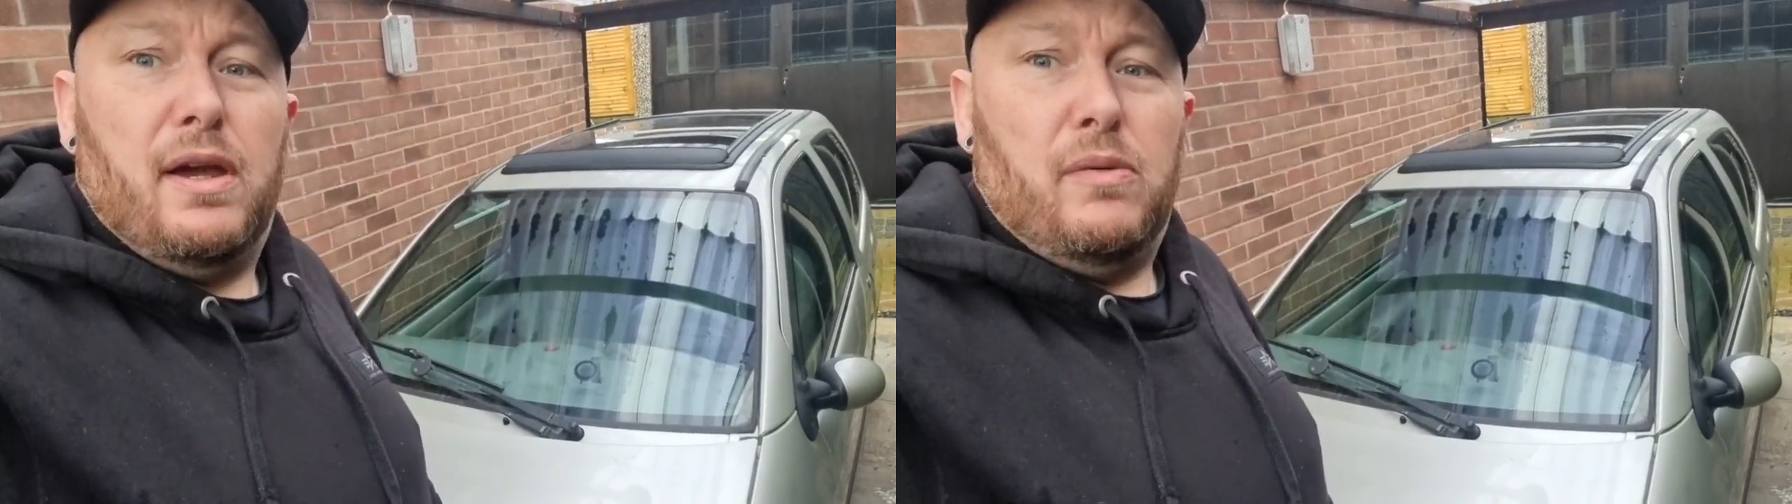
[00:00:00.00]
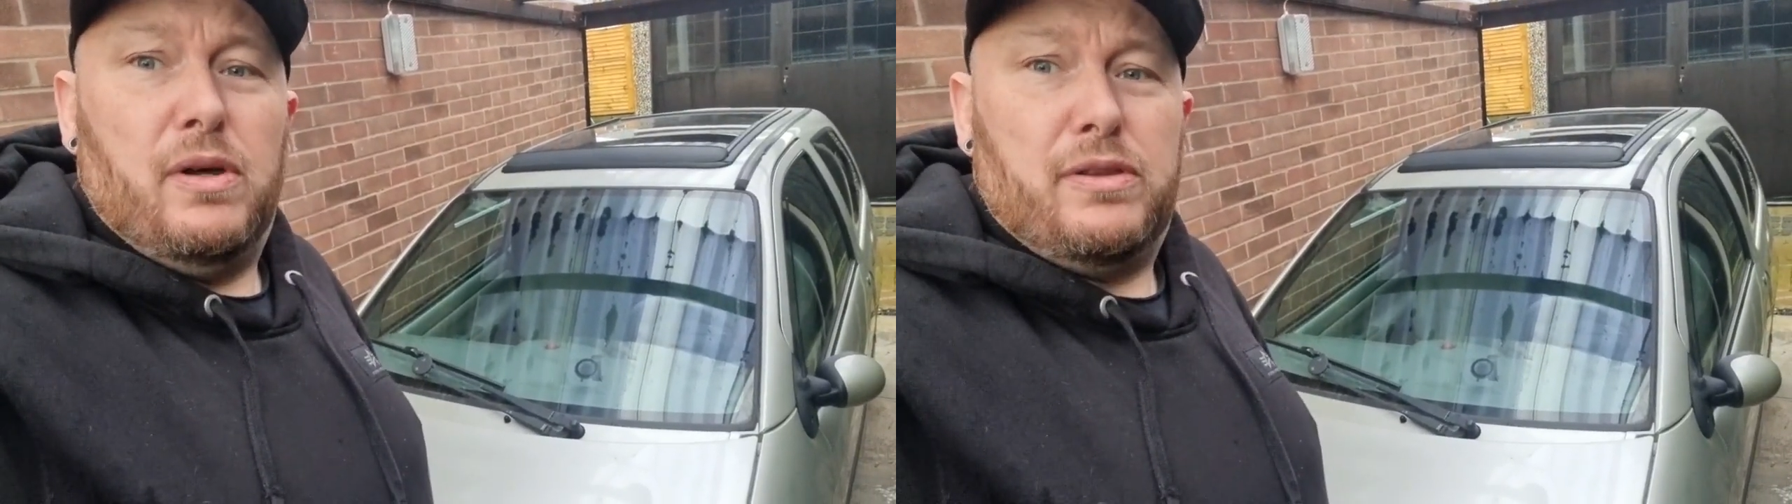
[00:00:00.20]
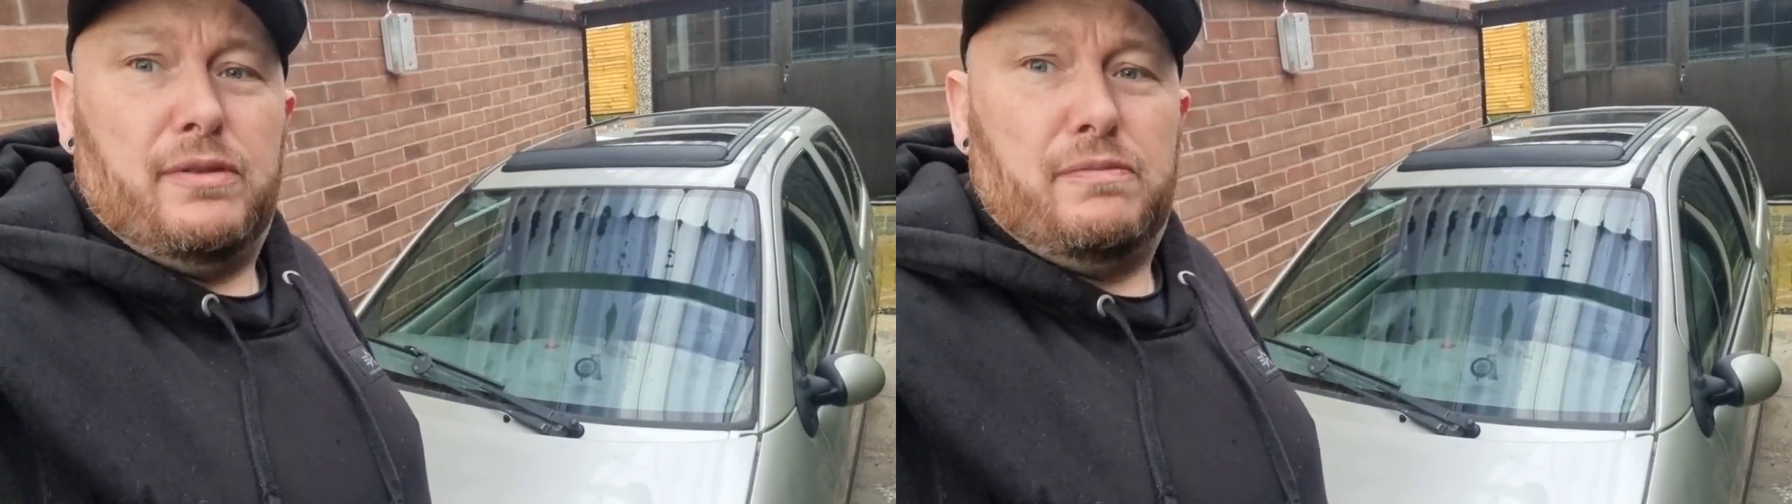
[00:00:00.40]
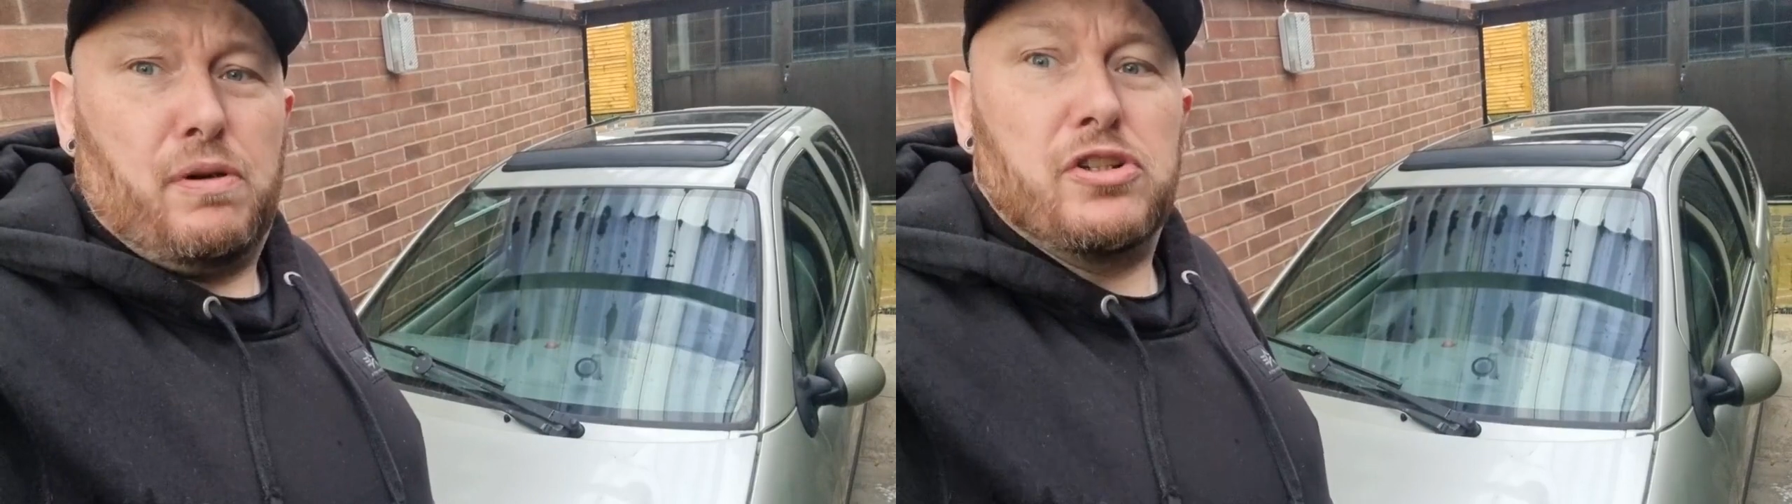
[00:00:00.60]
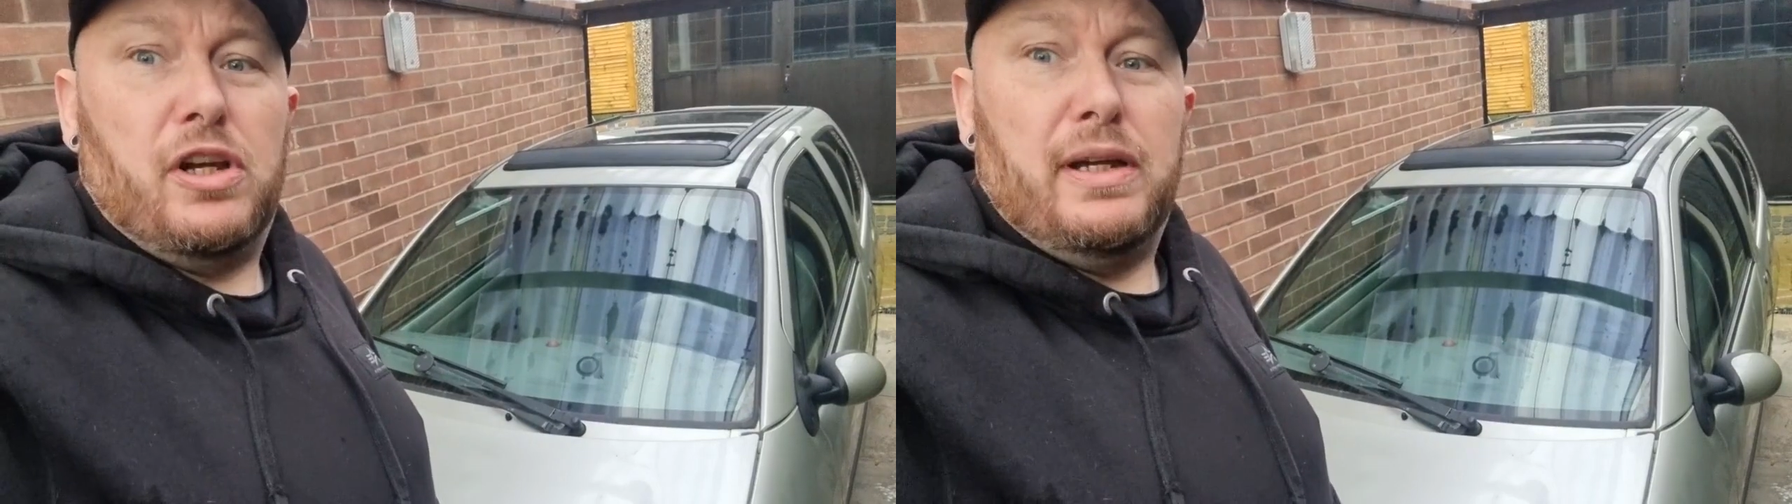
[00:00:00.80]
worth of
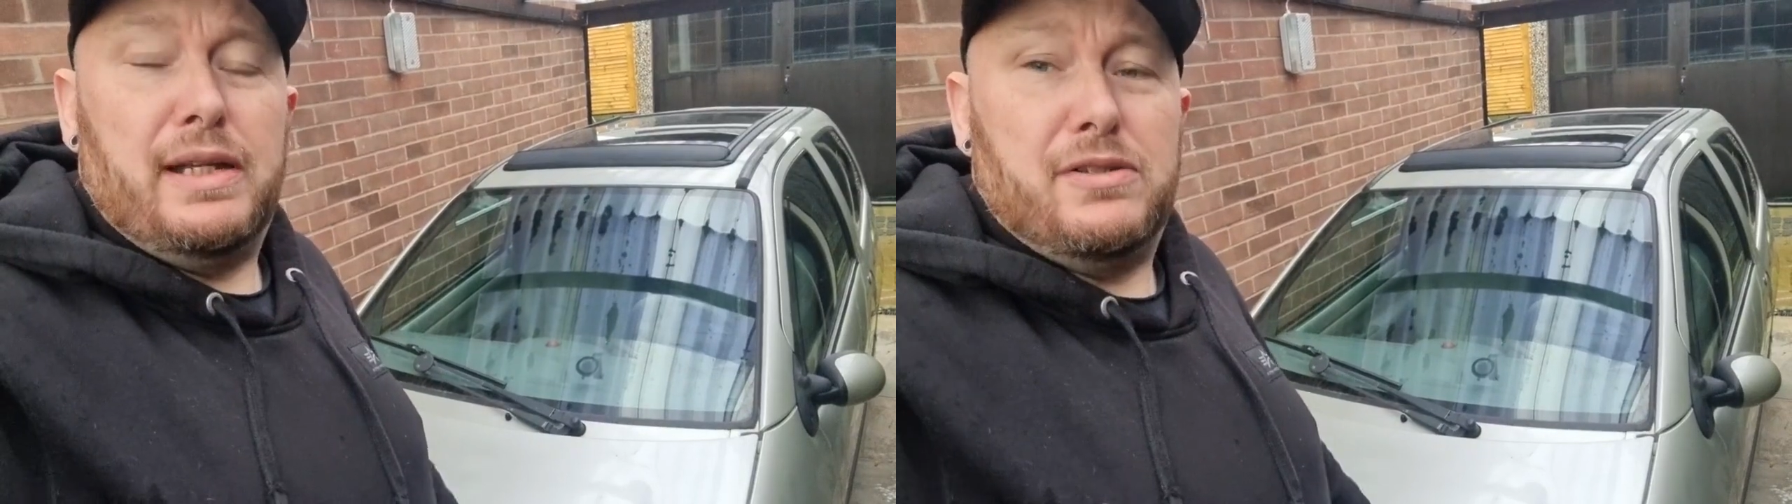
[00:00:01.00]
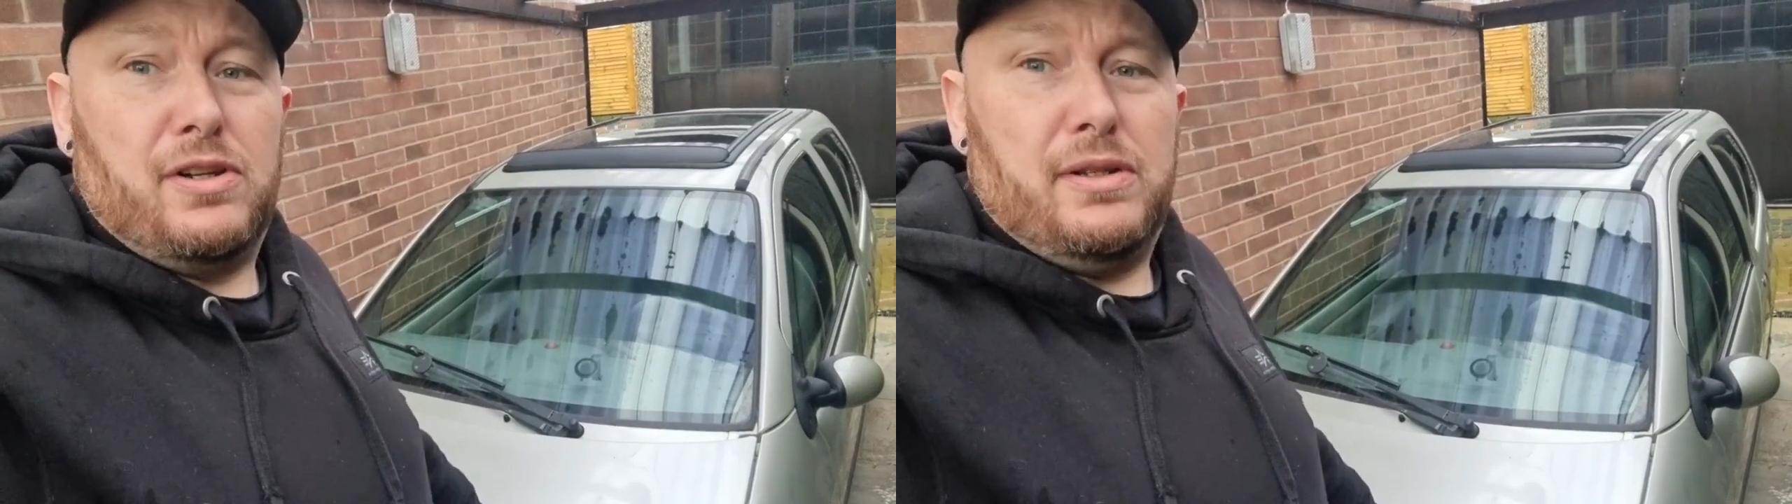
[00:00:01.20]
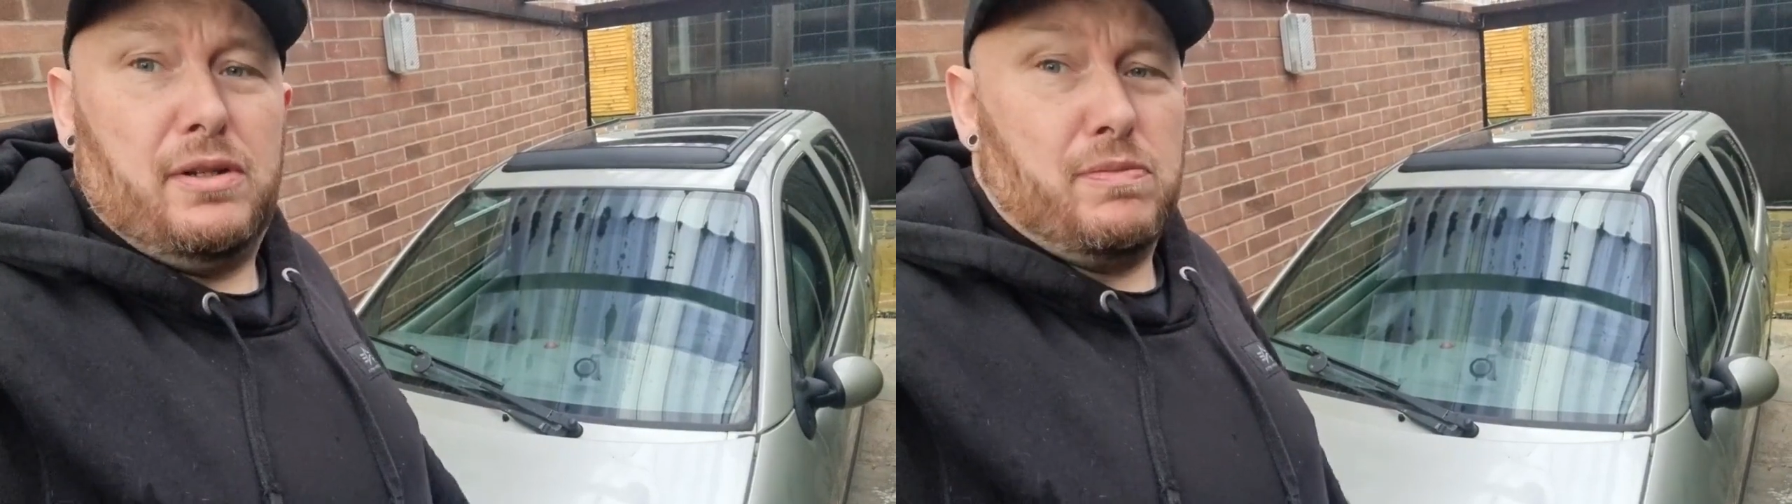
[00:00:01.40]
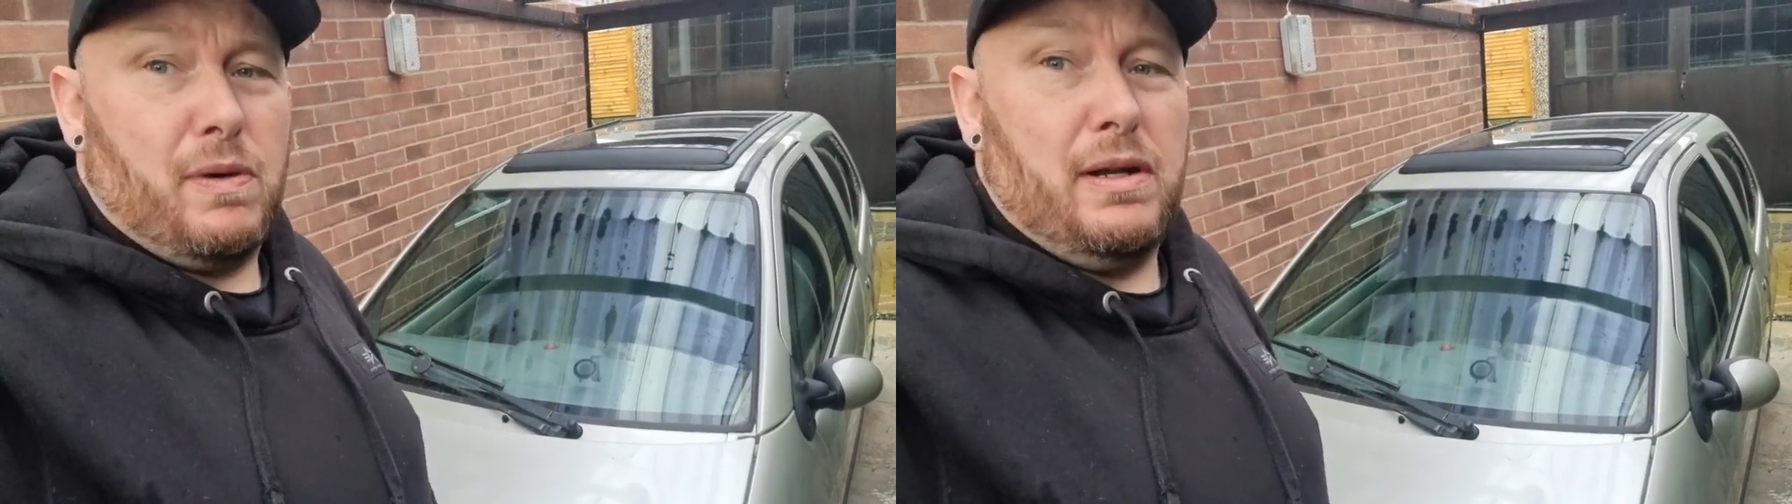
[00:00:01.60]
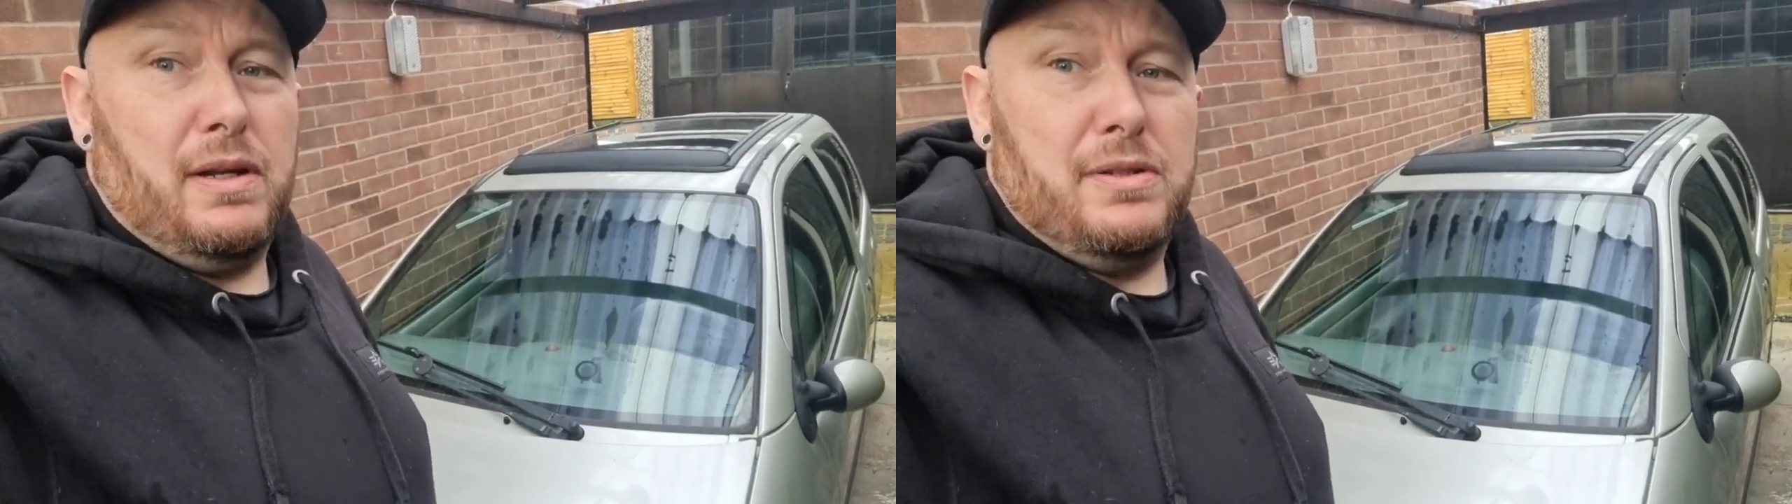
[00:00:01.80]
pressure inside those
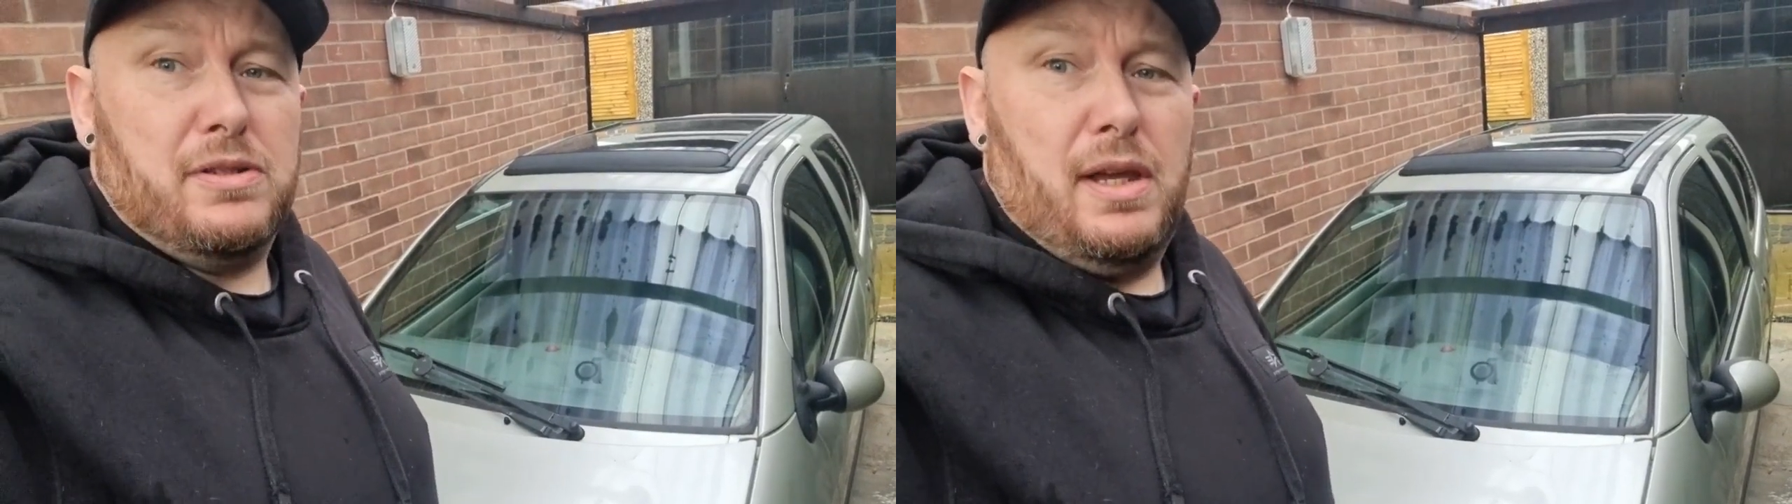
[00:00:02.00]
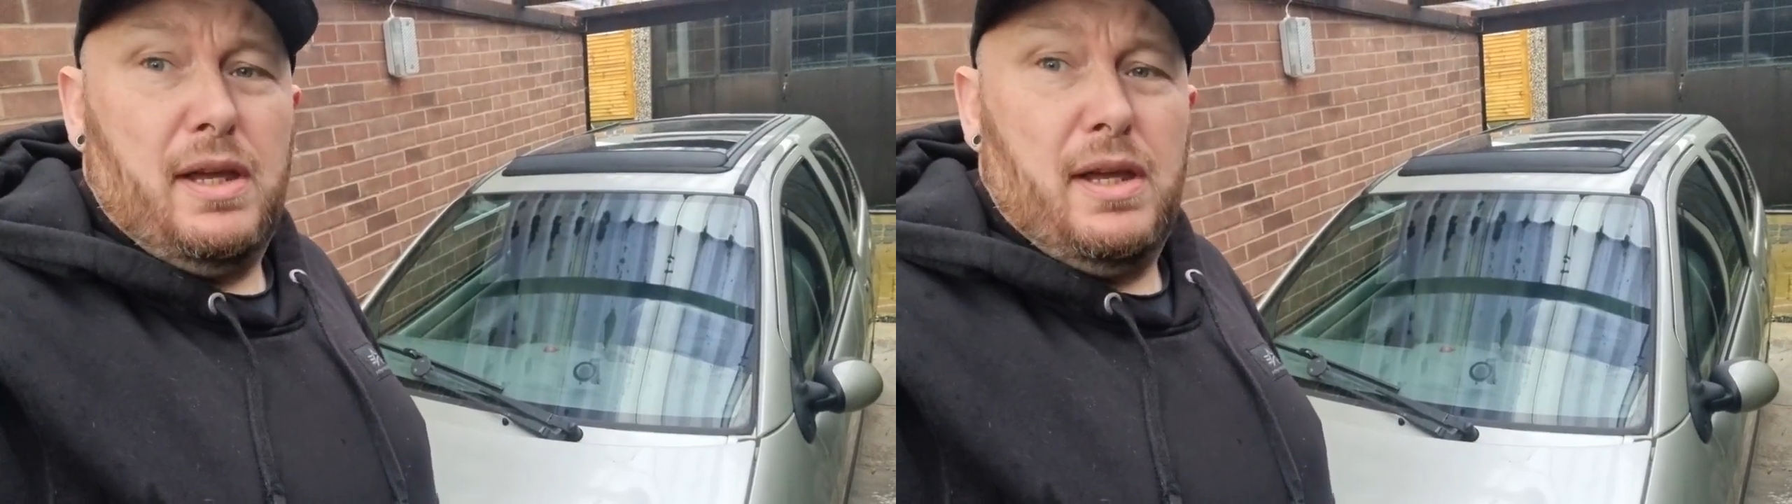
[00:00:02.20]
brake lines?